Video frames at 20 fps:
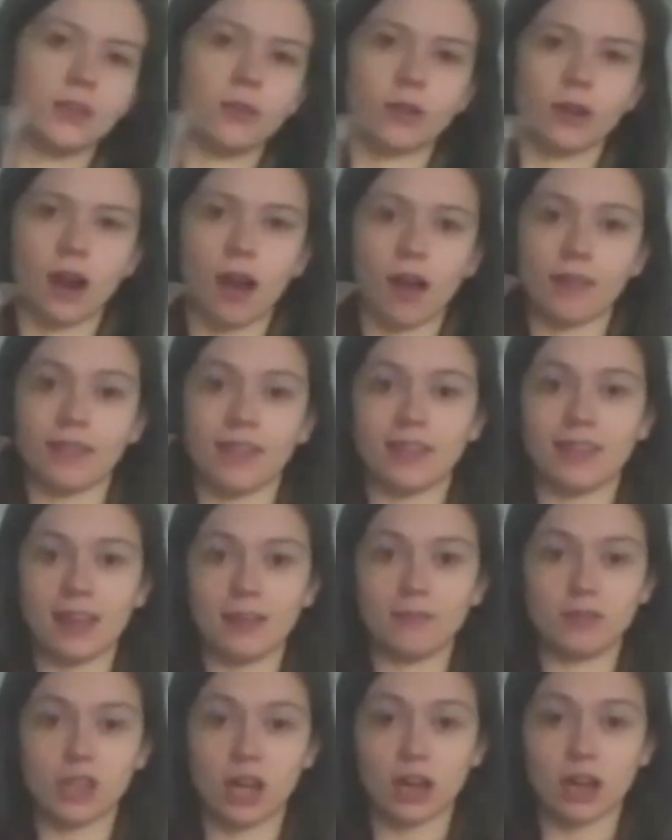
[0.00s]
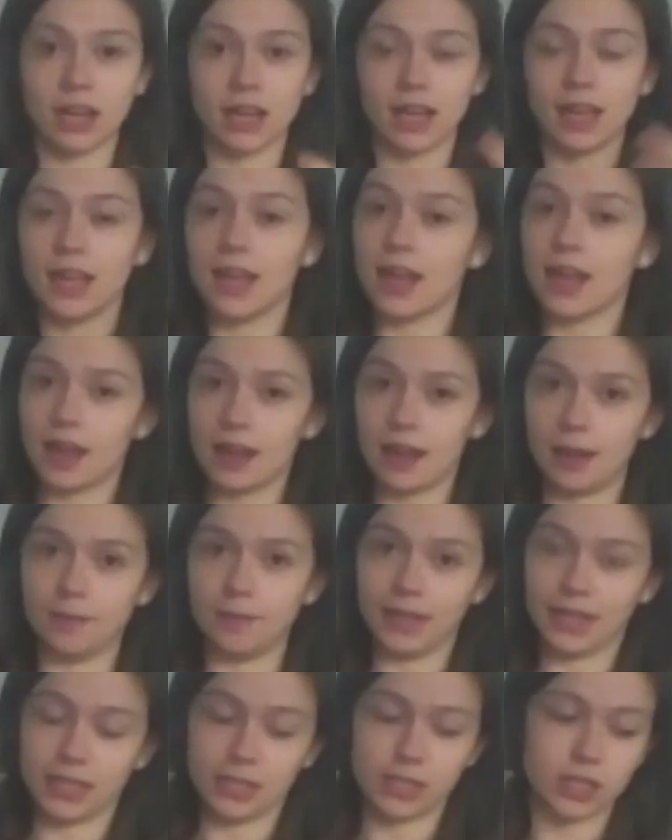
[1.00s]
online that they've done it
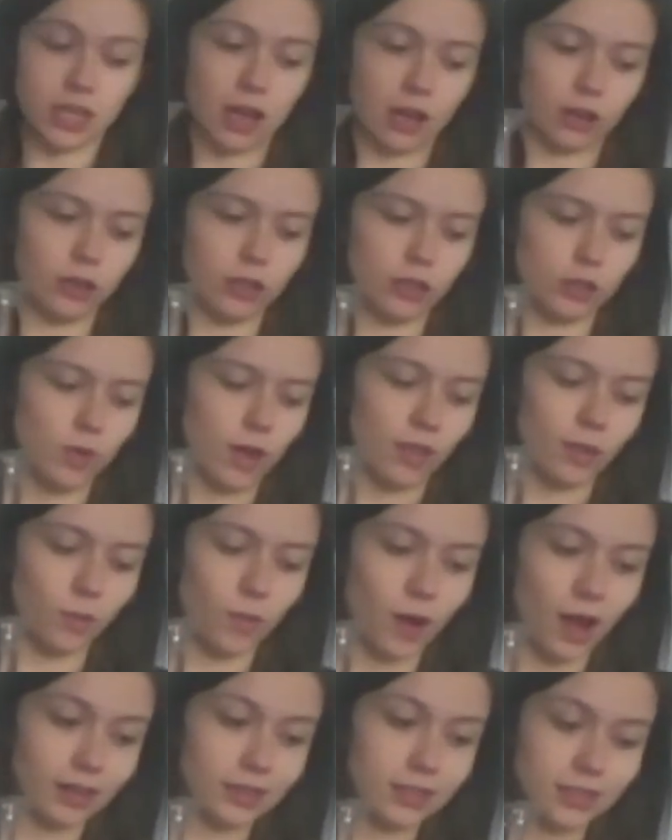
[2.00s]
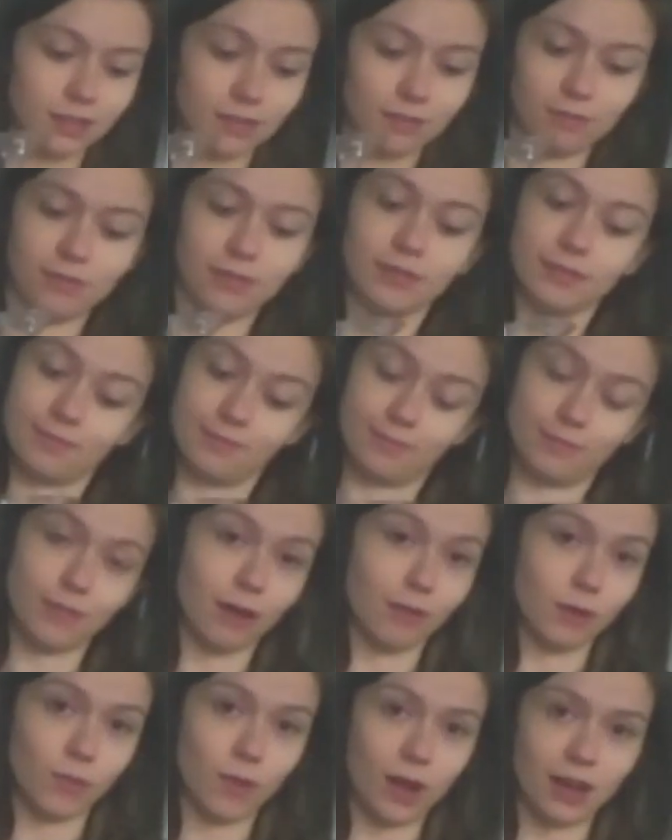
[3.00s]
in a circle as well, that works
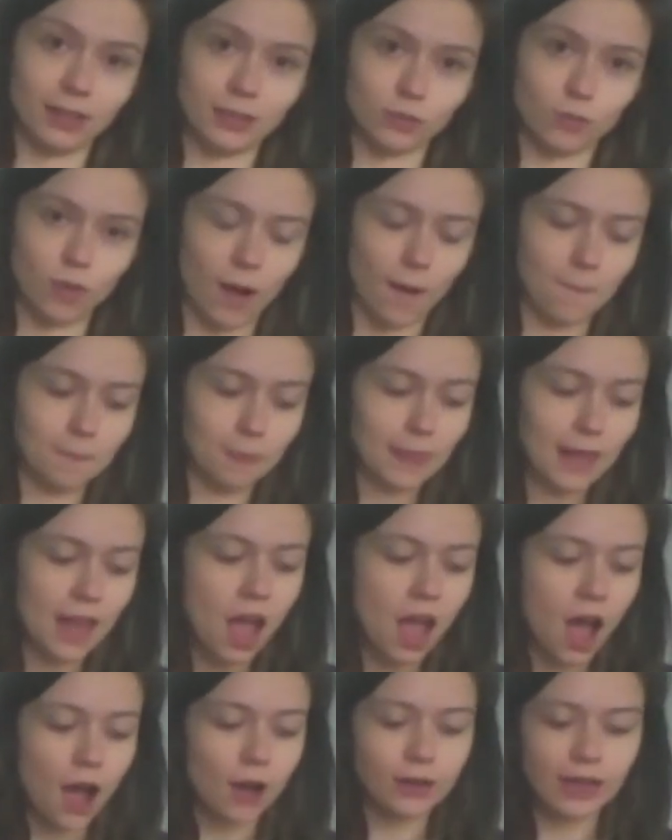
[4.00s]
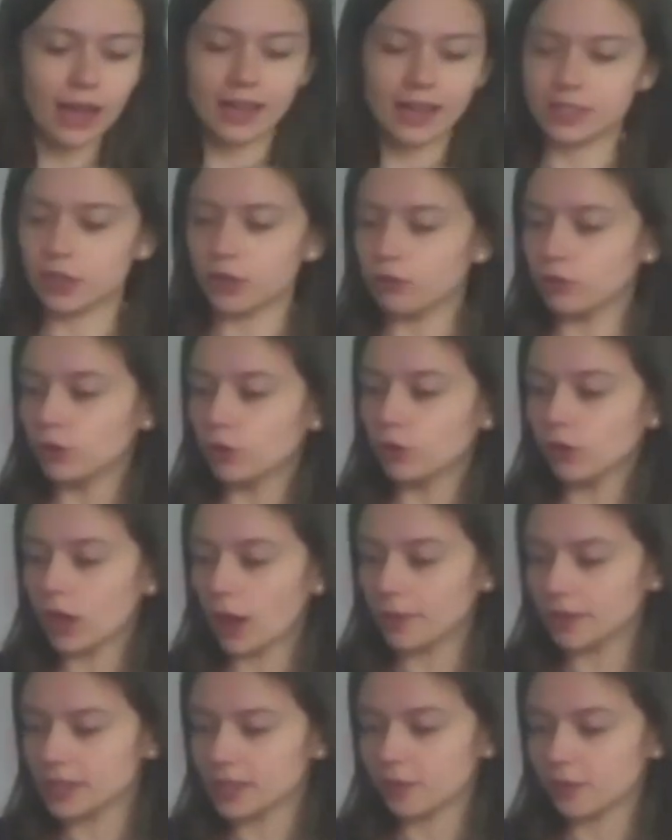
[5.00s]
very well as well. Okay, so you're
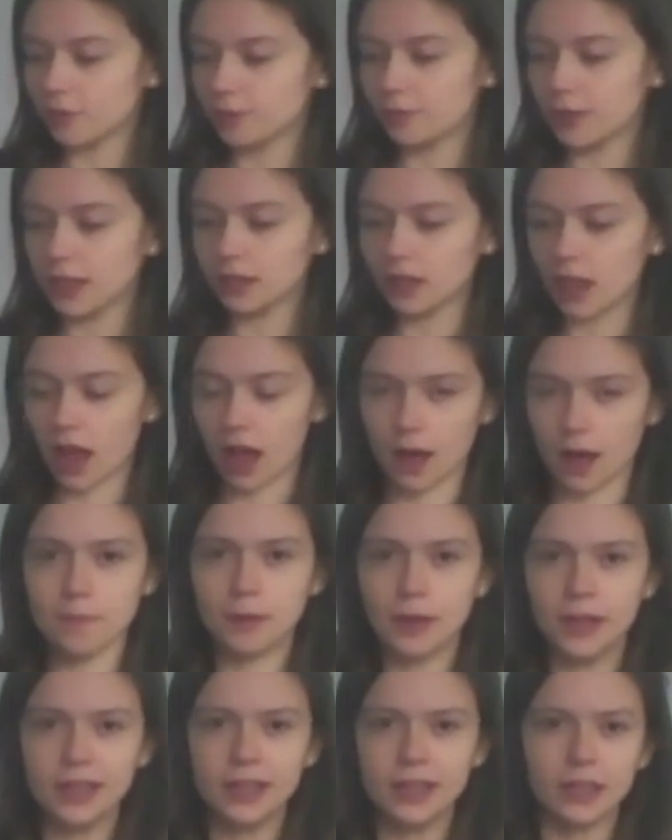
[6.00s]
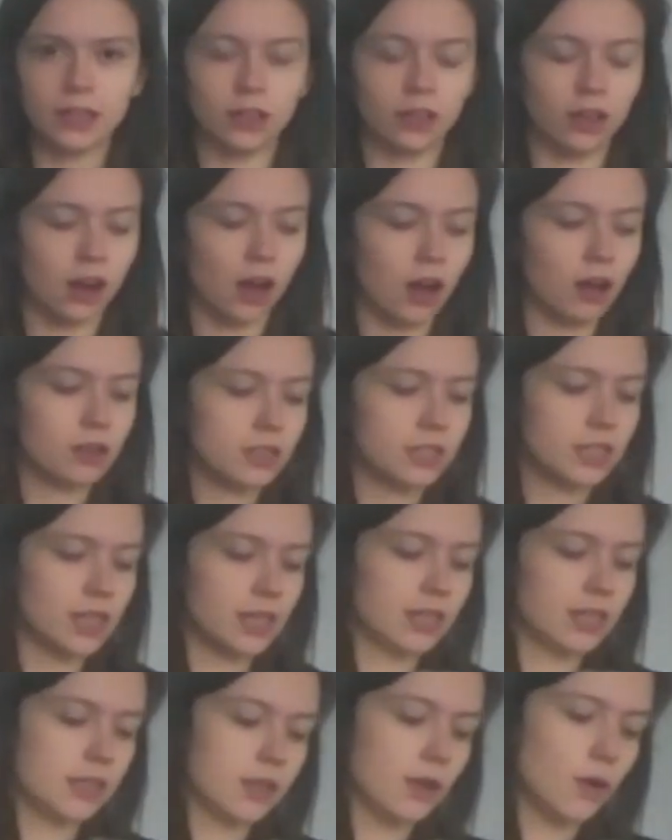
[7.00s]
going to fill up
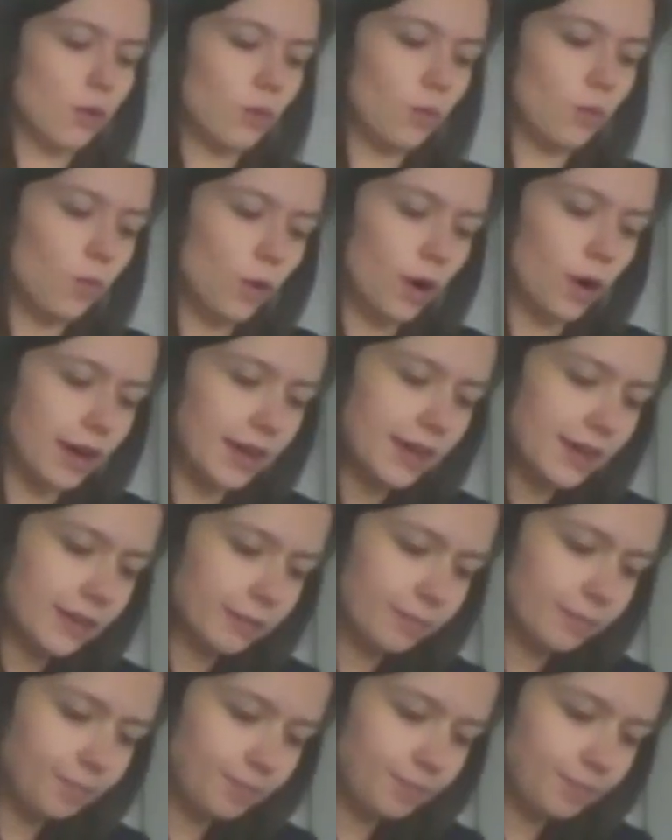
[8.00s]
glasses 1